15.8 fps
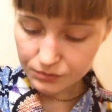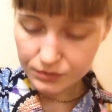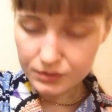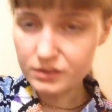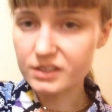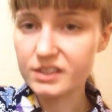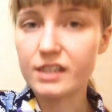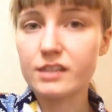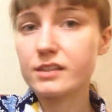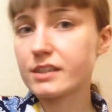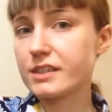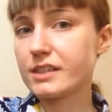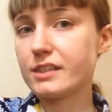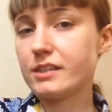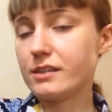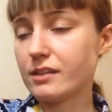feel
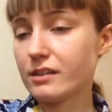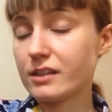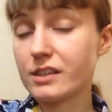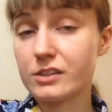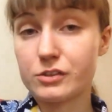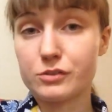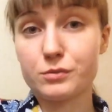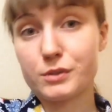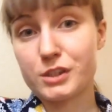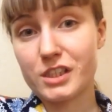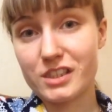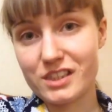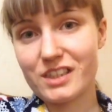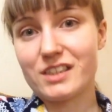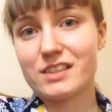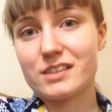delicate in the least, which I
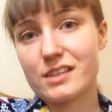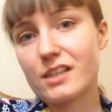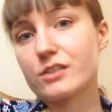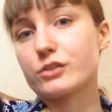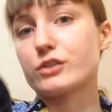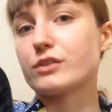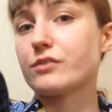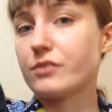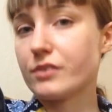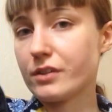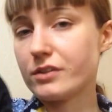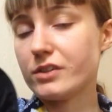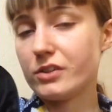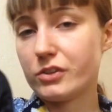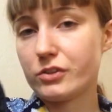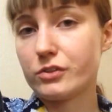think is actually
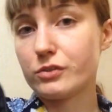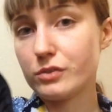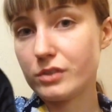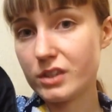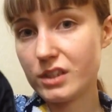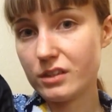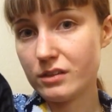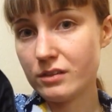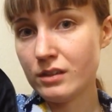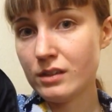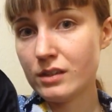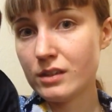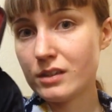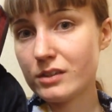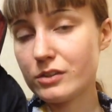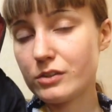very suiting
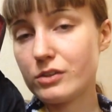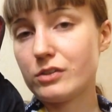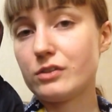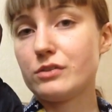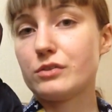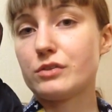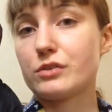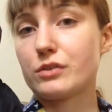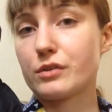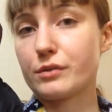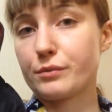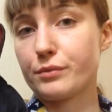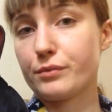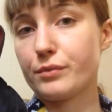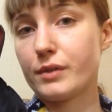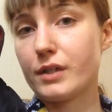to sort
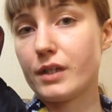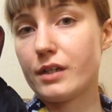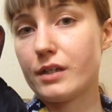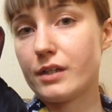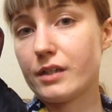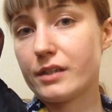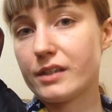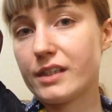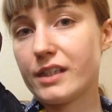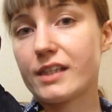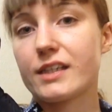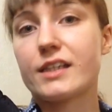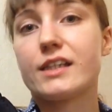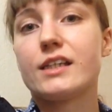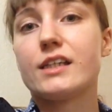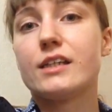of the
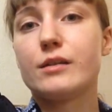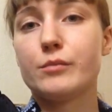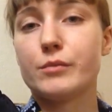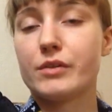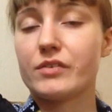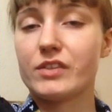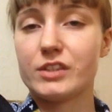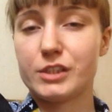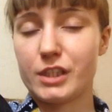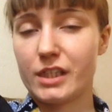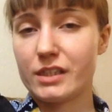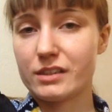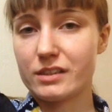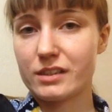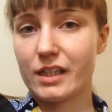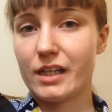theme of the
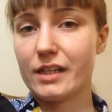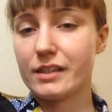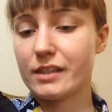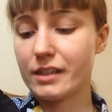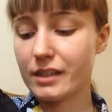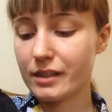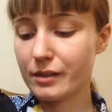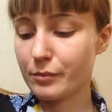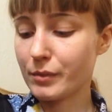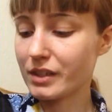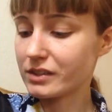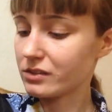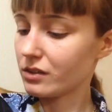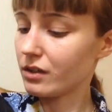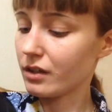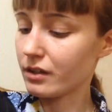JSK. I think it
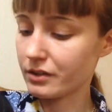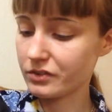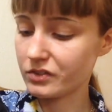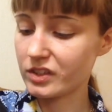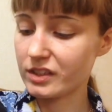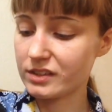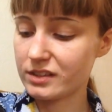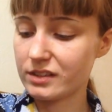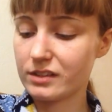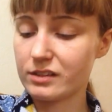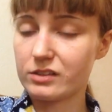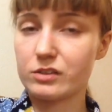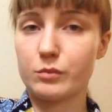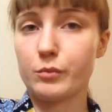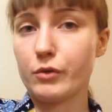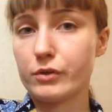makes a lot of sense that
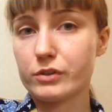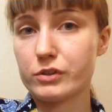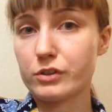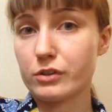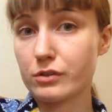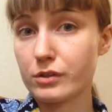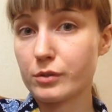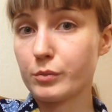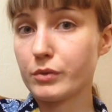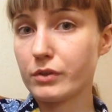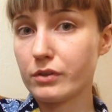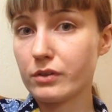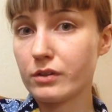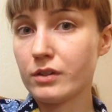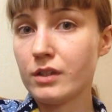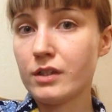it's a more
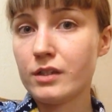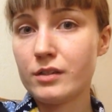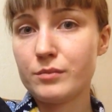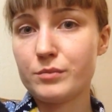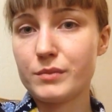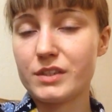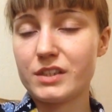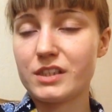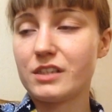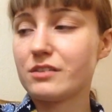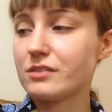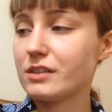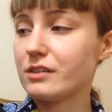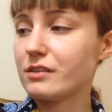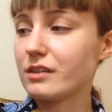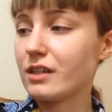durable
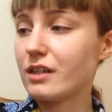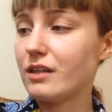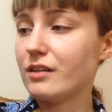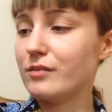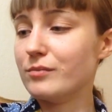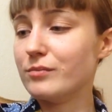material,